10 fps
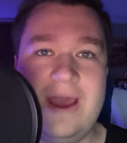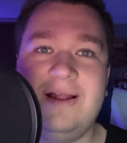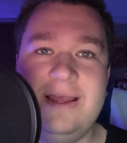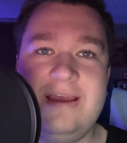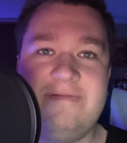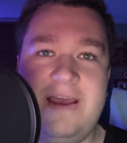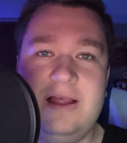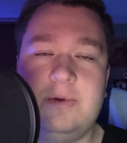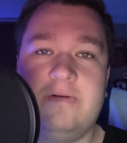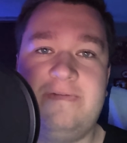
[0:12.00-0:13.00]
readily
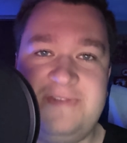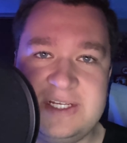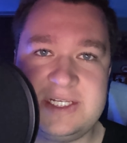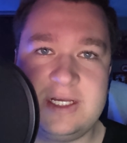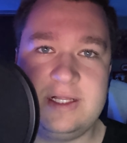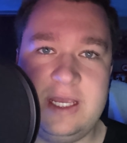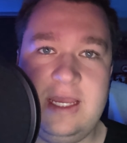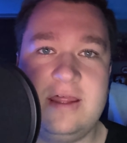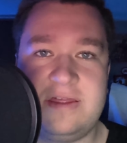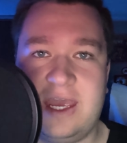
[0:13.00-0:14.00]
available
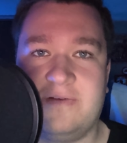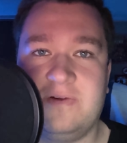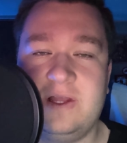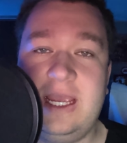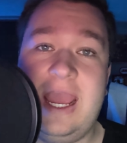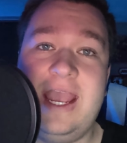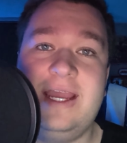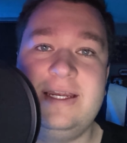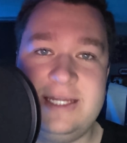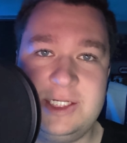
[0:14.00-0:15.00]
physically, thankfully,
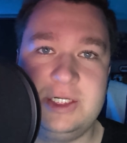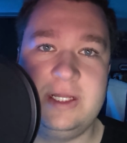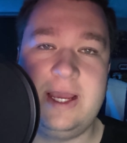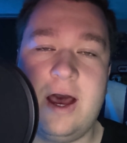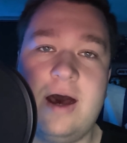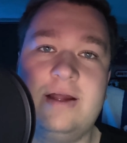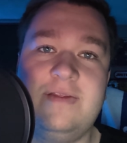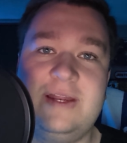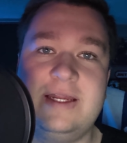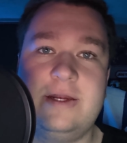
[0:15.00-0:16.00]
and digitally
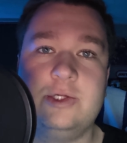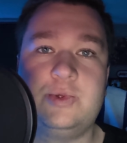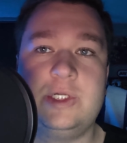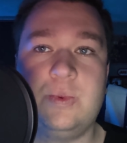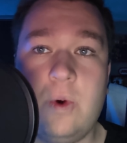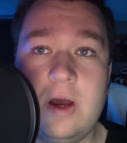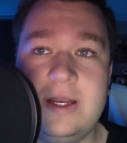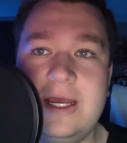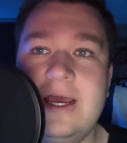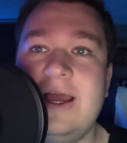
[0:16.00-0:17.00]
on the Nintendo Switch
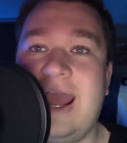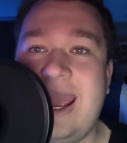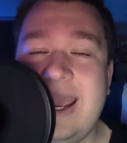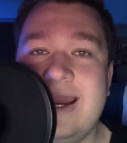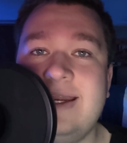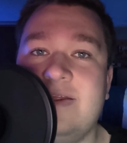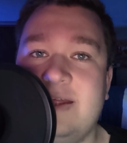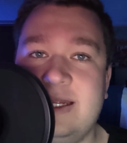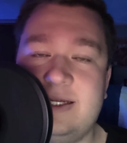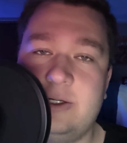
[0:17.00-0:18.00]
1 and
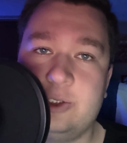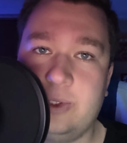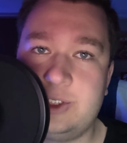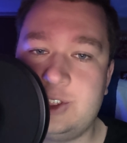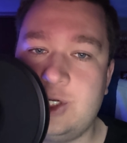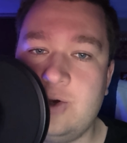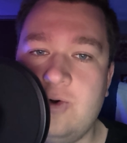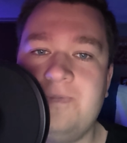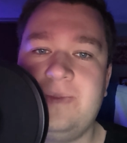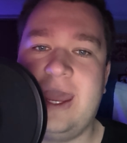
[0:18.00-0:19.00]
the Nintendo Switch
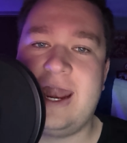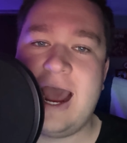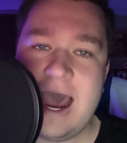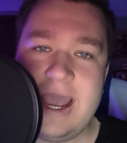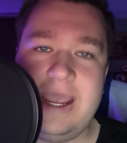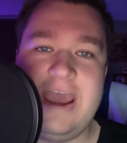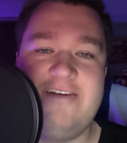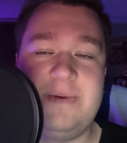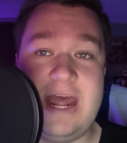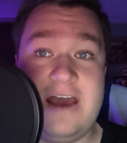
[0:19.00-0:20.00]
2, and I
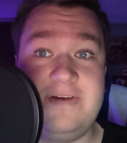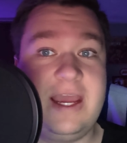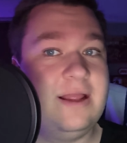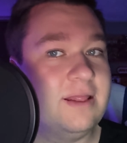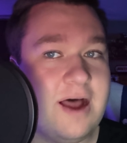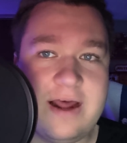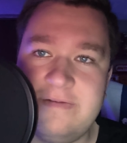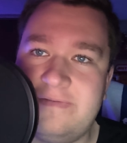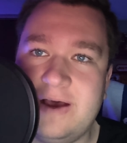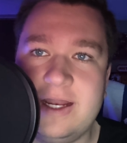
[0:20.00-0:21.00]
have been having a lot
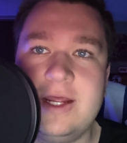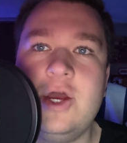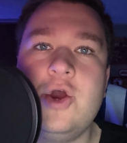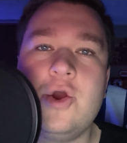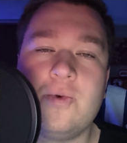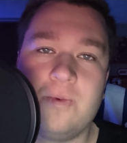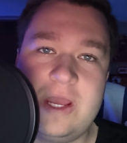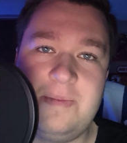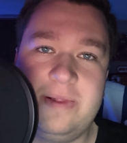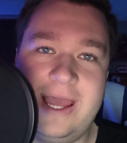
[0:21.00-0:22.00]
of fun
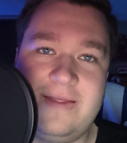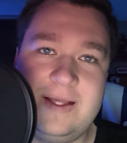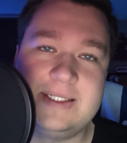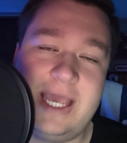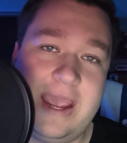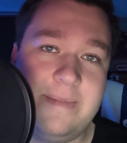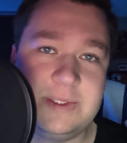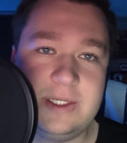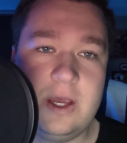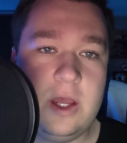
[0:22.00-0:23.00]
replaying these
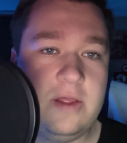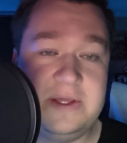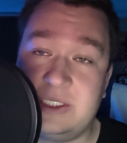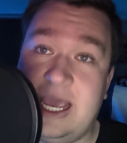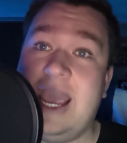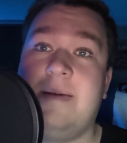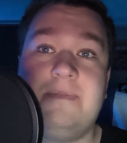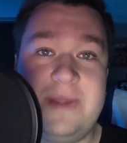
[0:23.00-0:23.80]
games. This